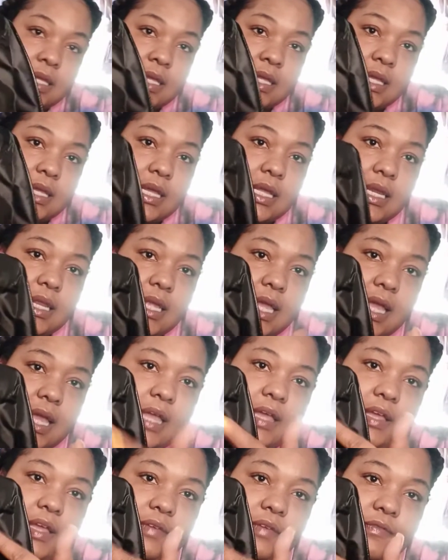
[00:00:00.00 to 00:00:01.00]
And it
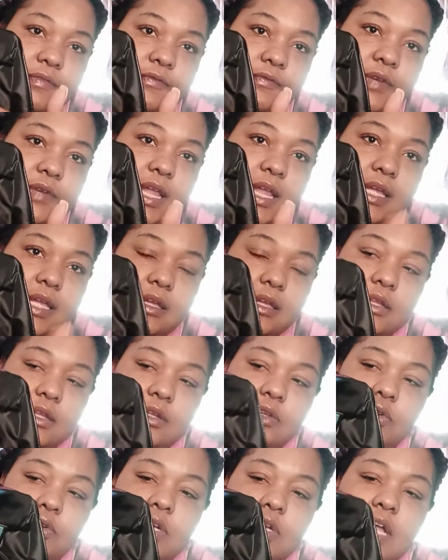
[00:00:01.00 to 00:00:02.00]
have like
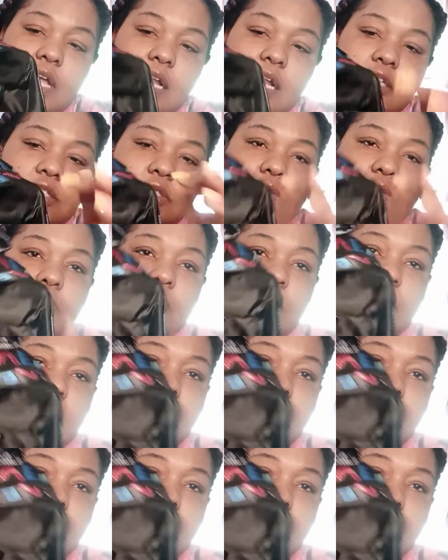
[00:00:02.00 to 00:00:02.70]
little colors on it